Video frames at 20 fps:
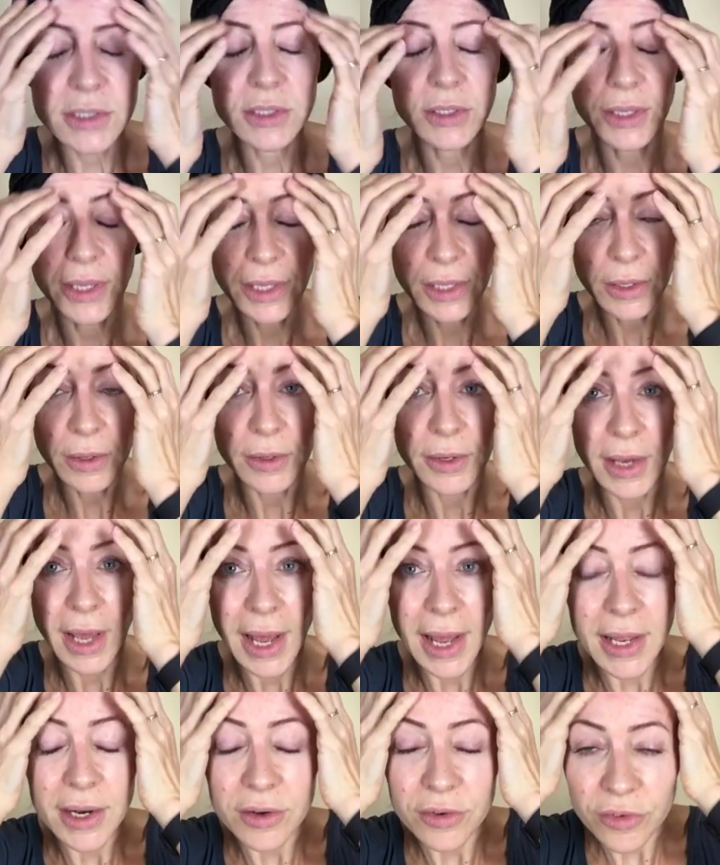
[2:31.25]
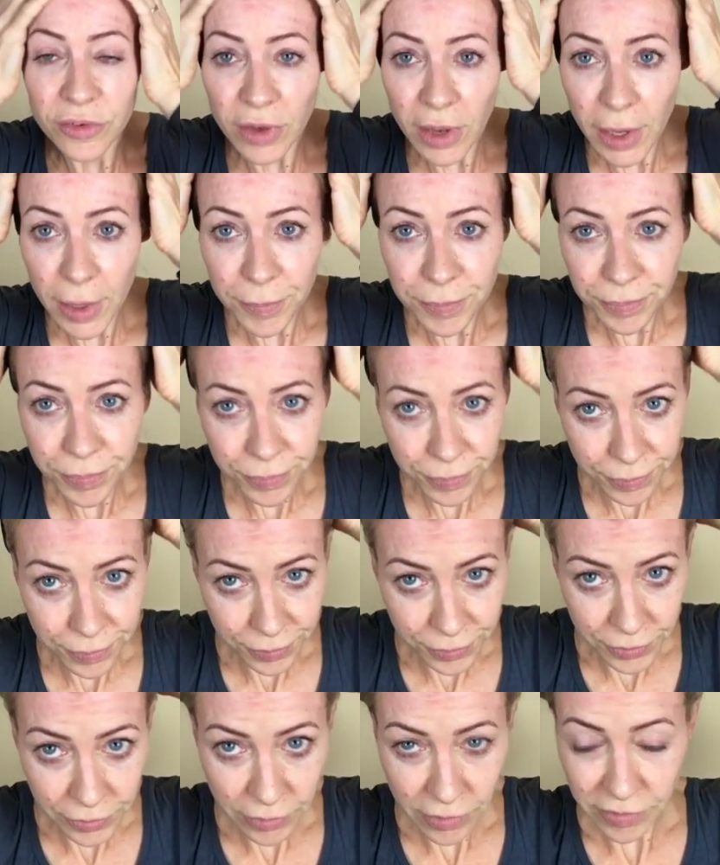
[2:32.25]
looking good. And um,
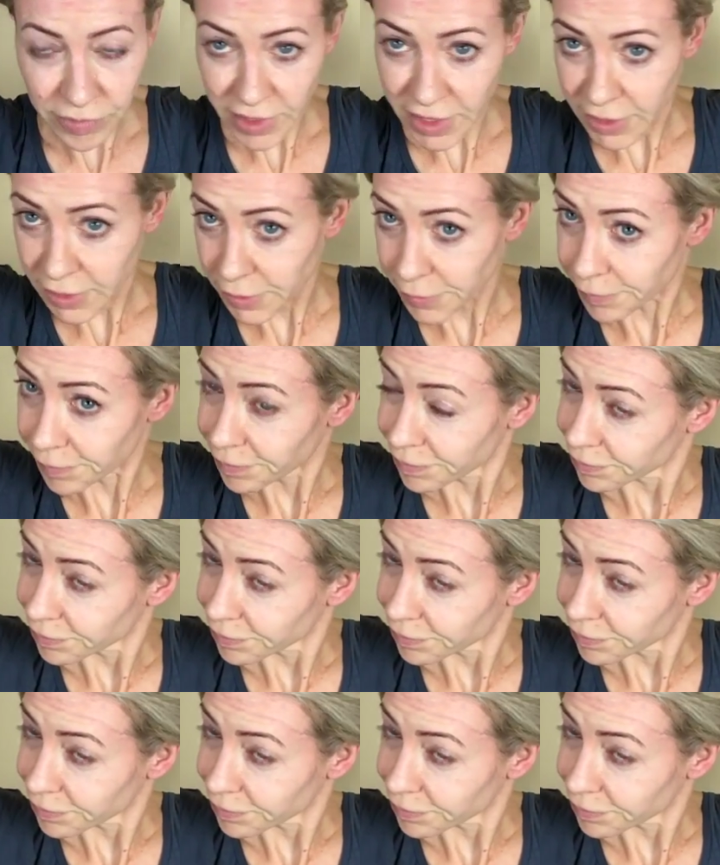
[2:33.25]
the reveal